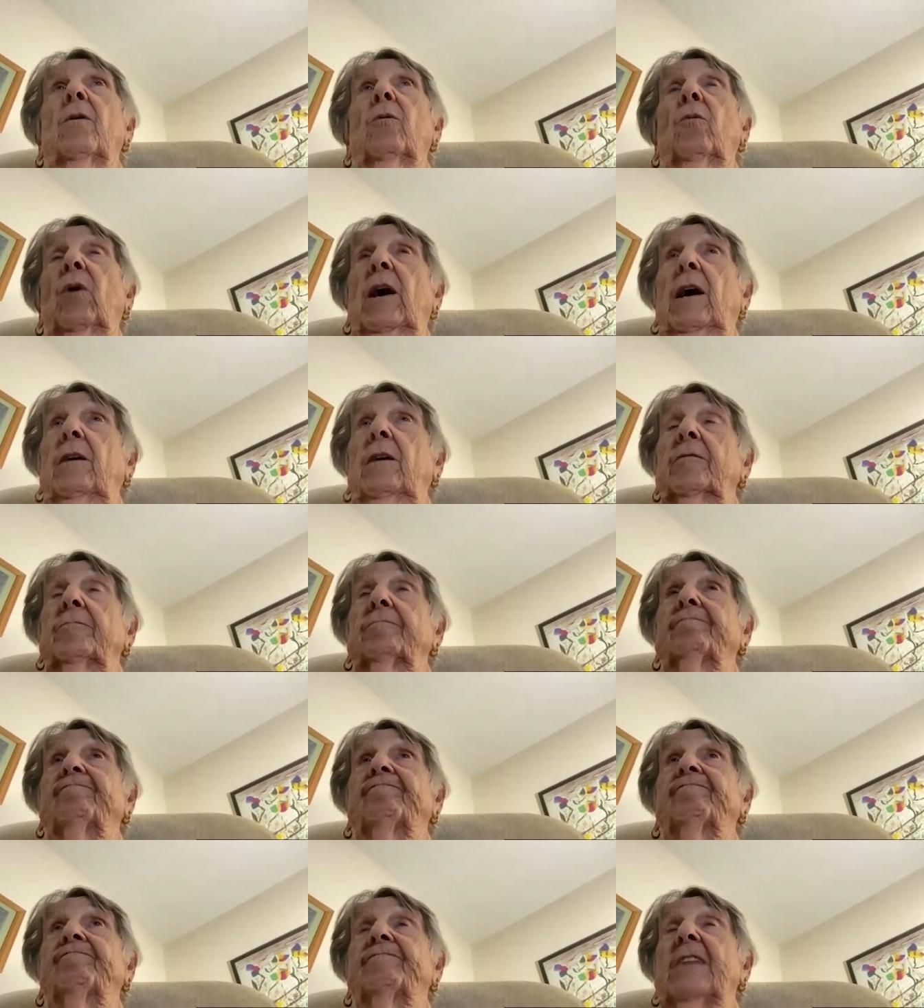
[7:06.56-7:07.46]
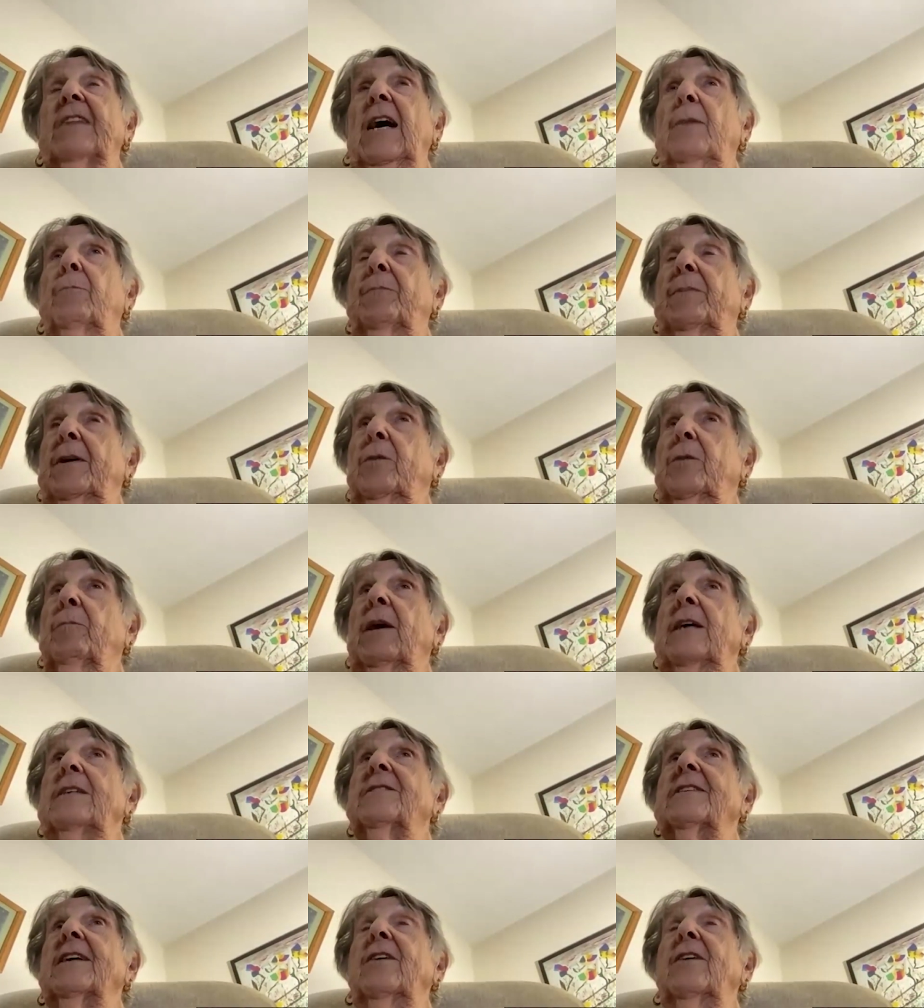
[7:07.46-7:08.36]
Well, I pick
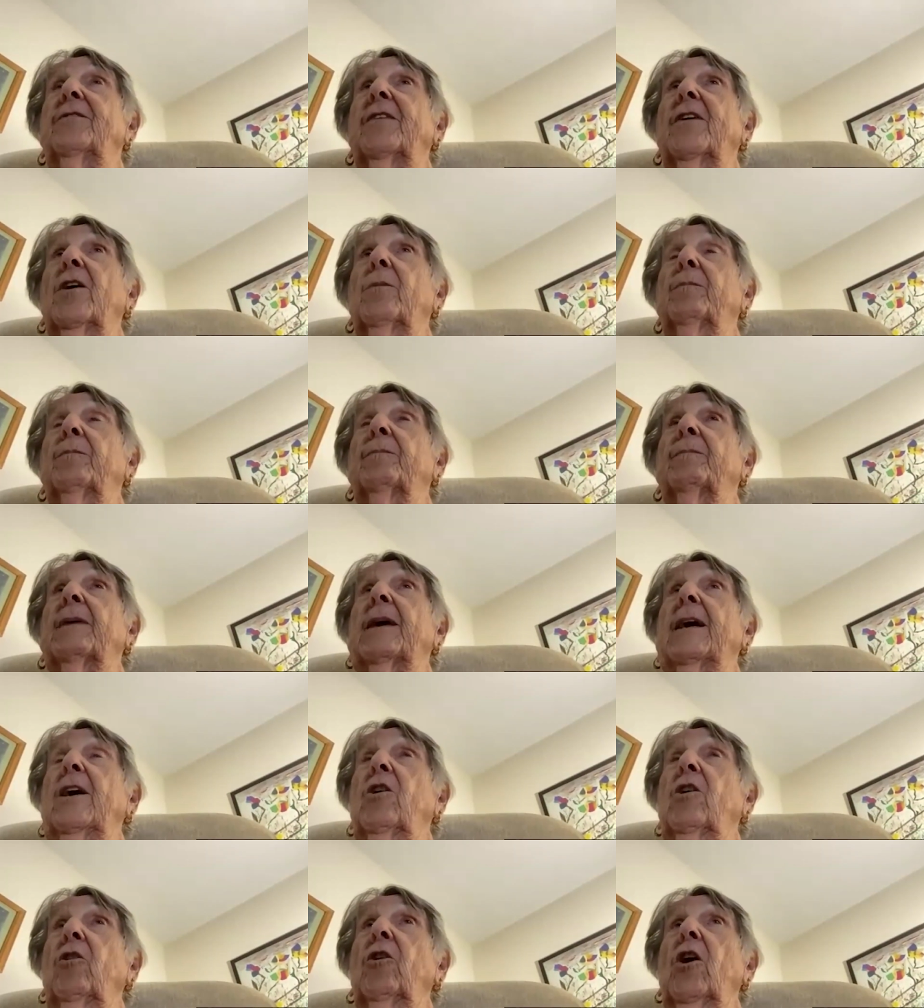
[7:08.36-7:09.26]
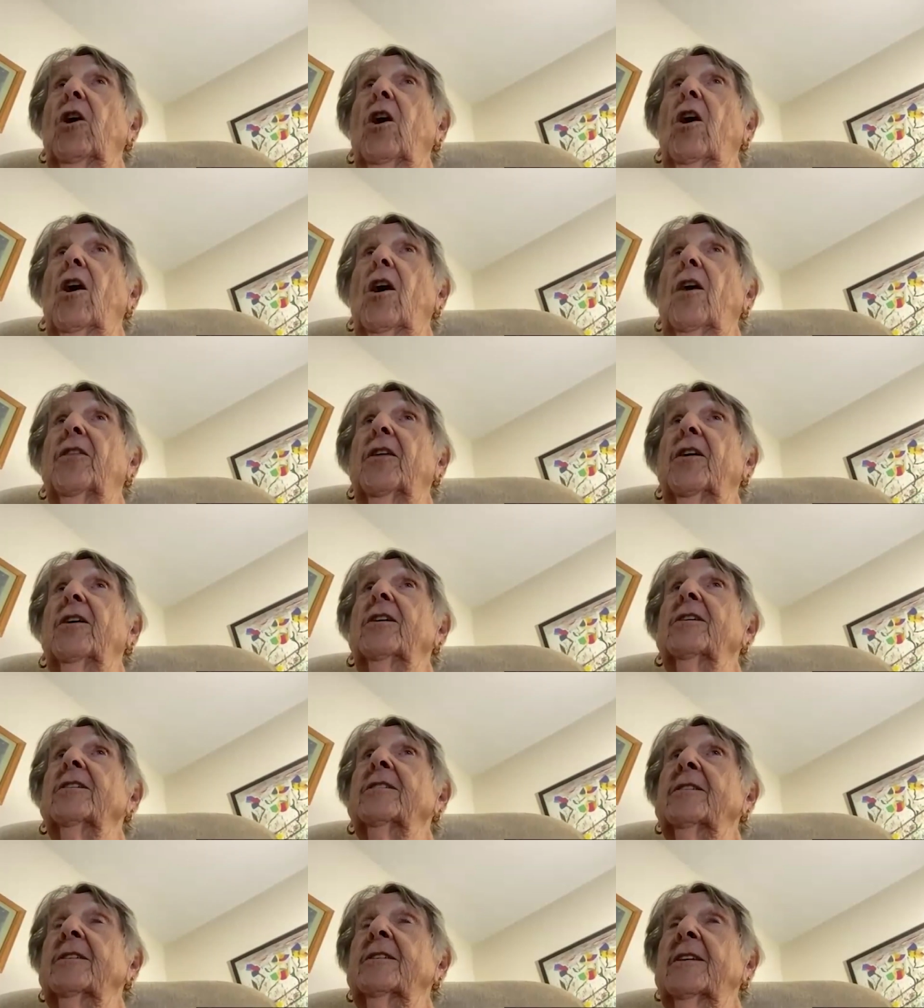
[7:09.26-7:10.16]
myself up. I go to Arthur.
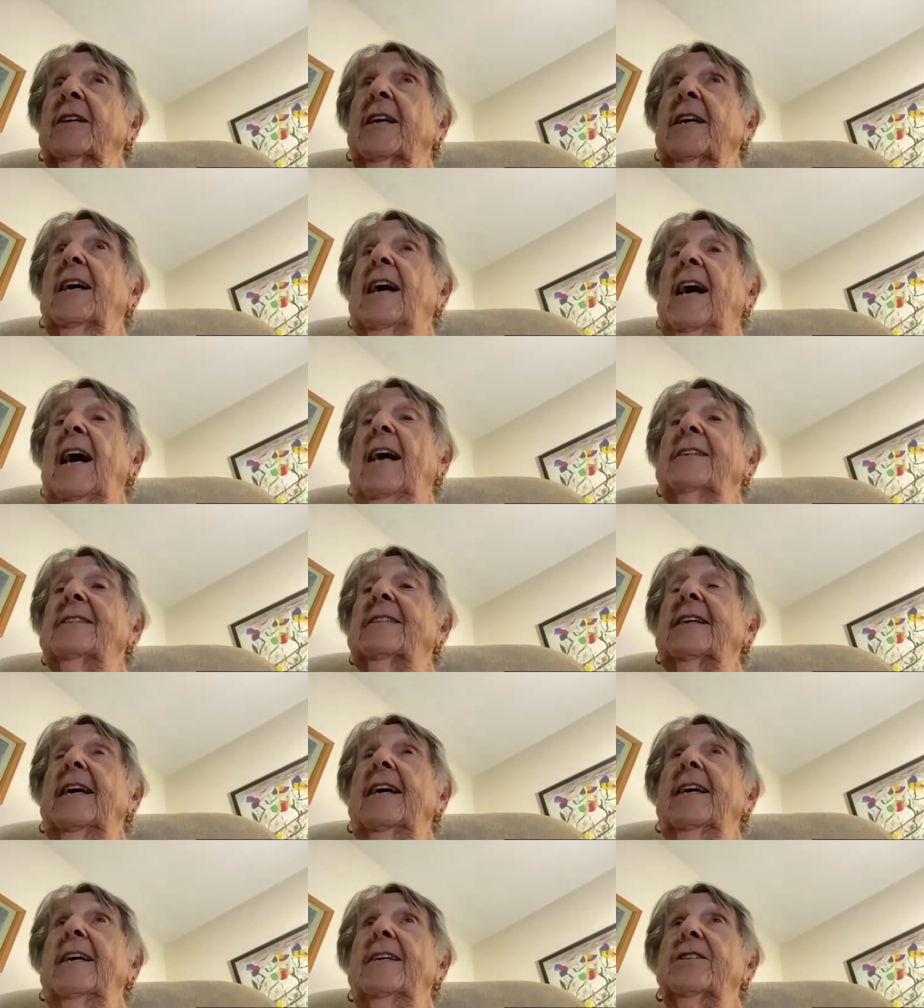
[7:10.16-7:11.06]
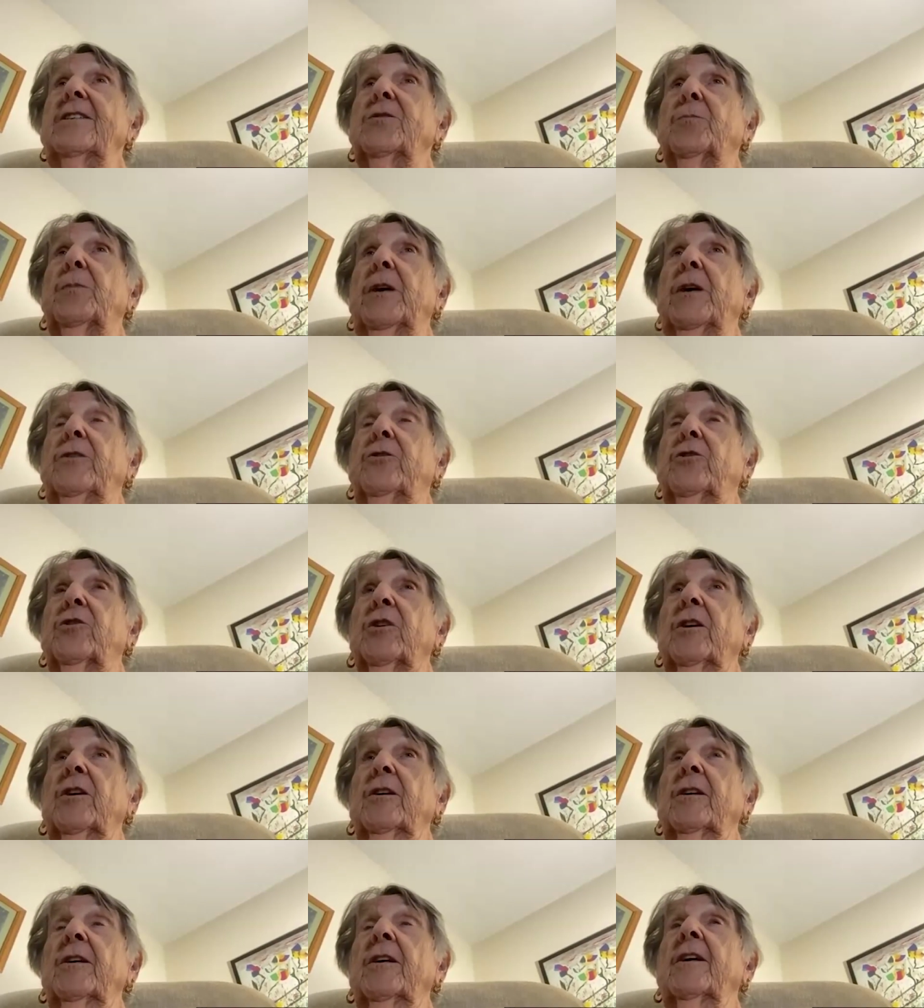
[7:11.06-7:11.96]
I tear his picture.
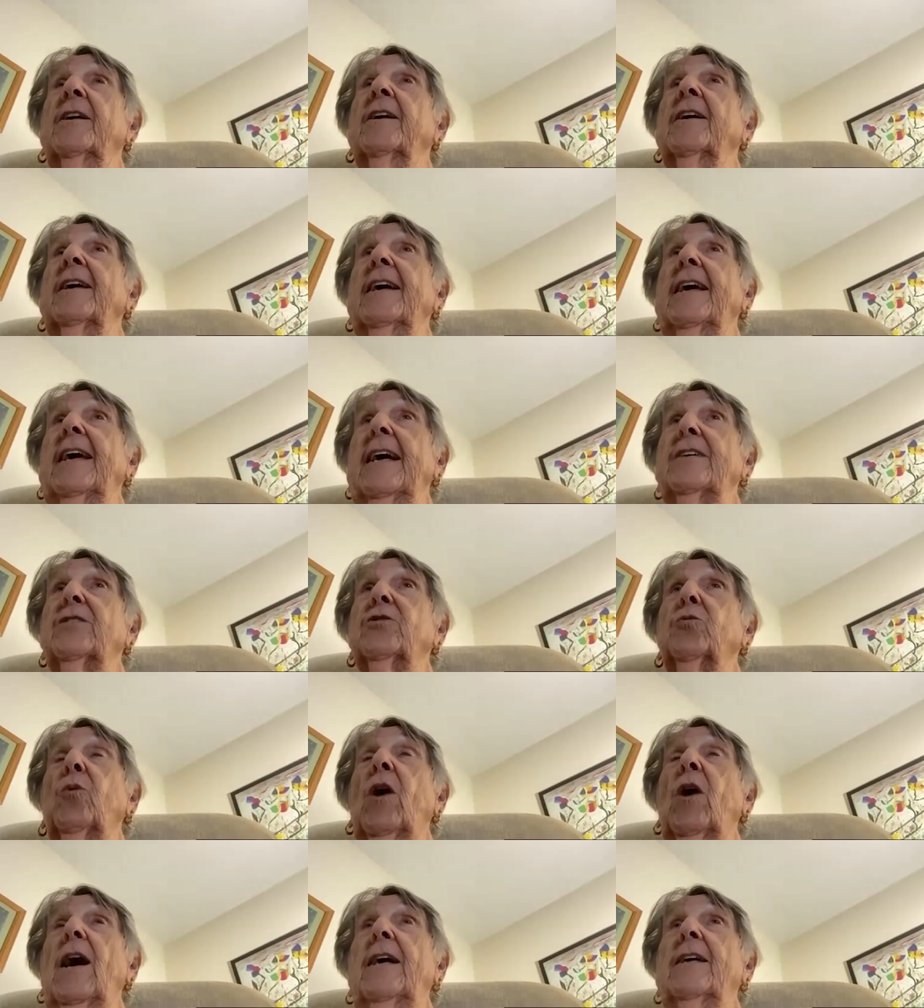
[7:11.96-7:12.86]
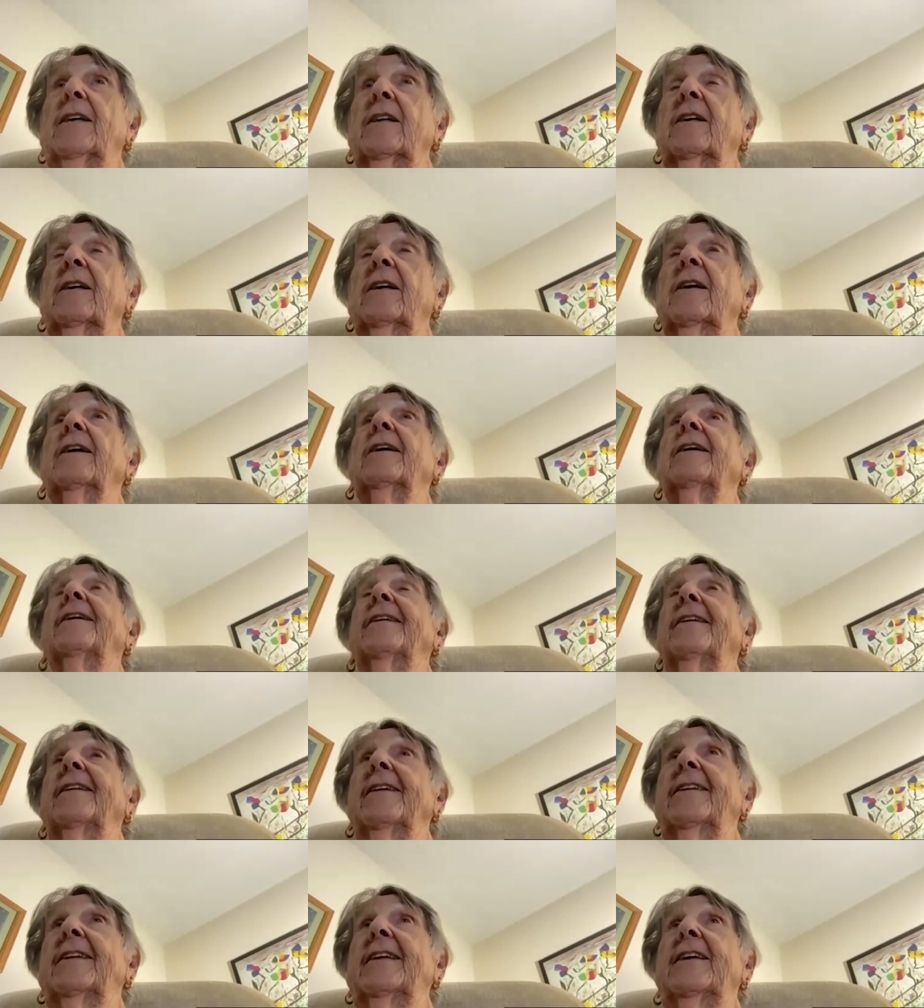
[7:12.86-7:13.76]
Guess what?
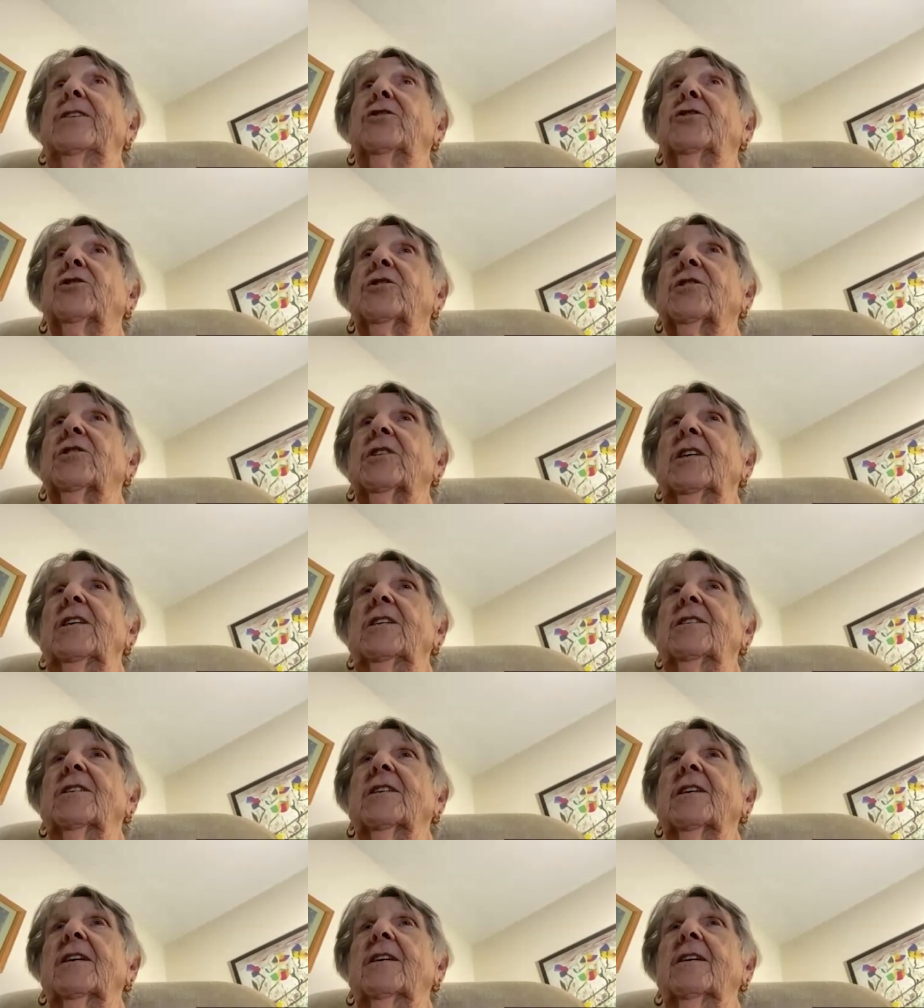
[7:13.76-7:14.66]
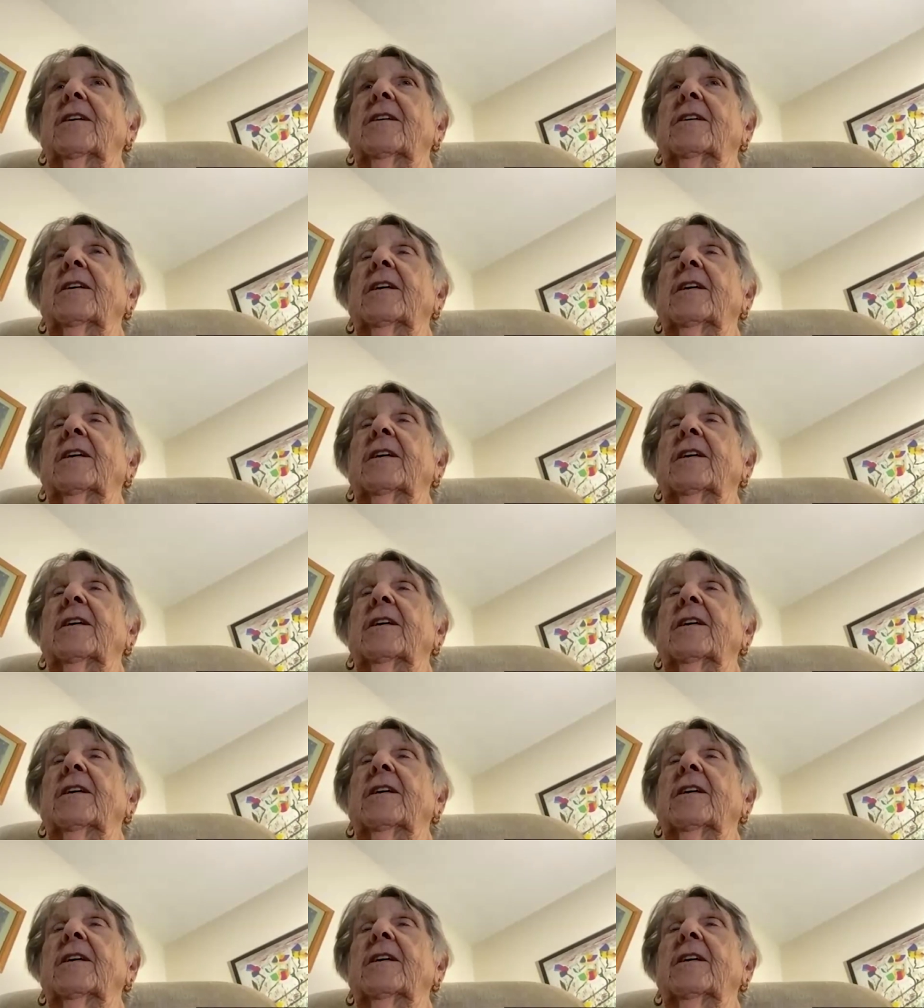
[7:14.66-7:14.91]
The teacher sees it.